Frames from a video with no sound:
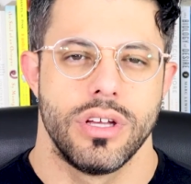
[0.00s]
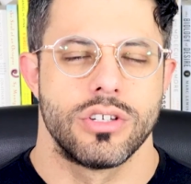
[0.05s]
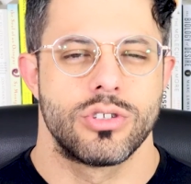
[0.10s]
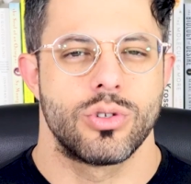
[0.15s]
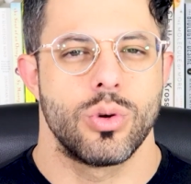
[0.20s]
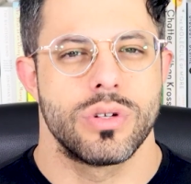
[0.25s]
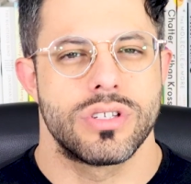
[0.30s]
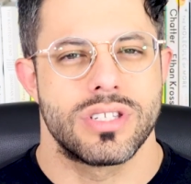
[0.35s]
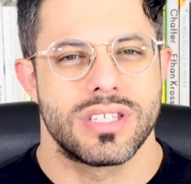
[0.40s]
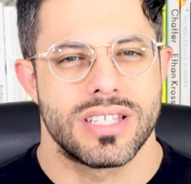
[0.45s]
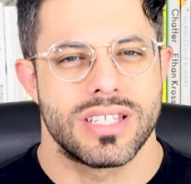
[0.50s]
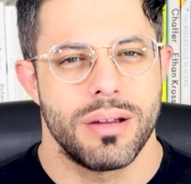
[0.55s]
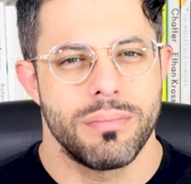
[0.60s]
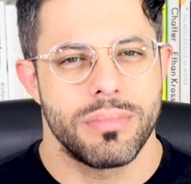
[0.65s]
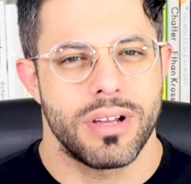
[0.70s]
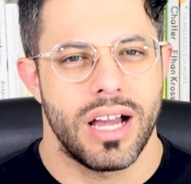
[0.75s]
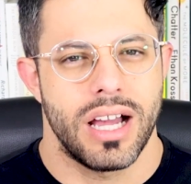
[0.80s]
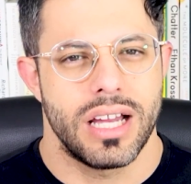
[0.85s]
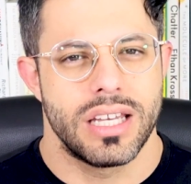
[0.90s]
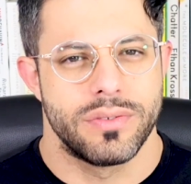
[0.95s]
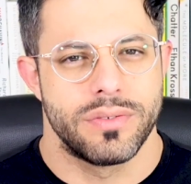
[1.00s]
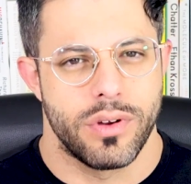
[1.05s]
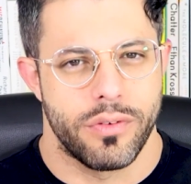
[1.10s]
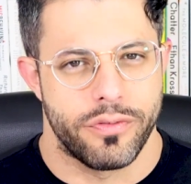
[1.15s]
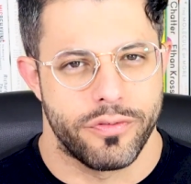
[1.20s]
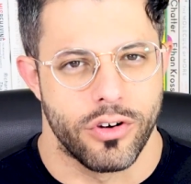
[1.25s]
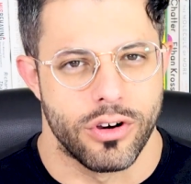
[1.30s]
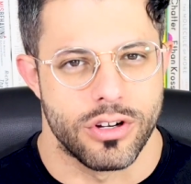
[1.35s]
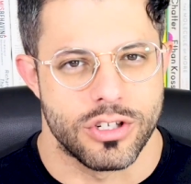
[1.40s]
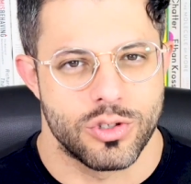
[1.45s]
So it's some kind of
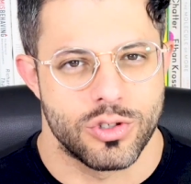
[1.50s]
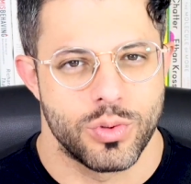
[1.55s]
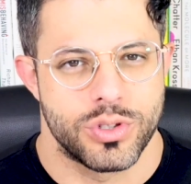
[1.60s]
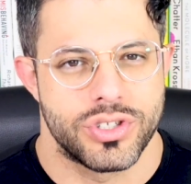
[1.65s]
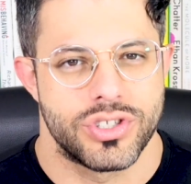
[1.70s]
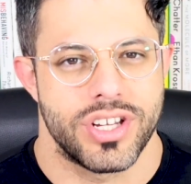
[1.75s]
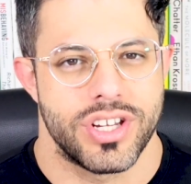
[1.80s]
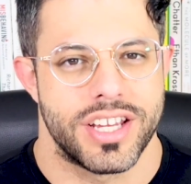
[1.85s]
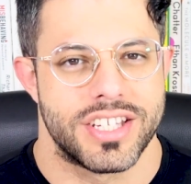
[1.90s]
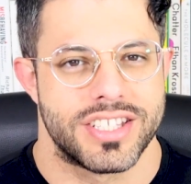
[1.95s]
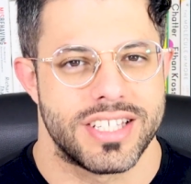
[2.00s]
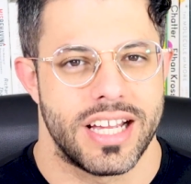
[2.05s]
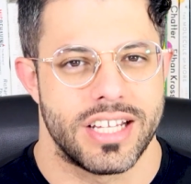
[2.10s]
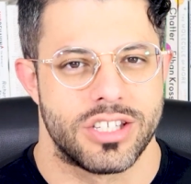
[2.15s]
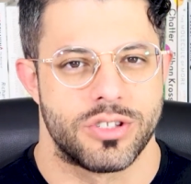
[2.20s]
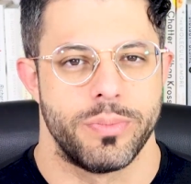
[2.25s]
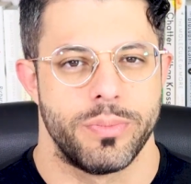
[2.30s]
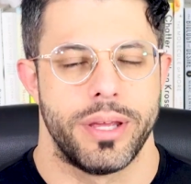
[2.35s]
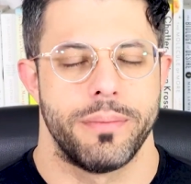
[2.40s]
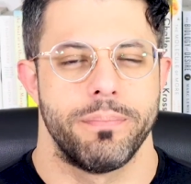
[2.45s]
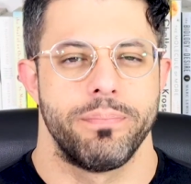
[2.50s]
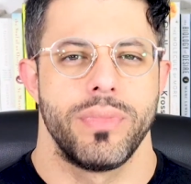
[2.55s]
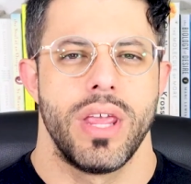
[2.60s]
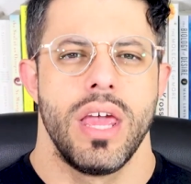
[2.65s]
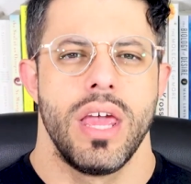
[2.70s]
a first, which excites me.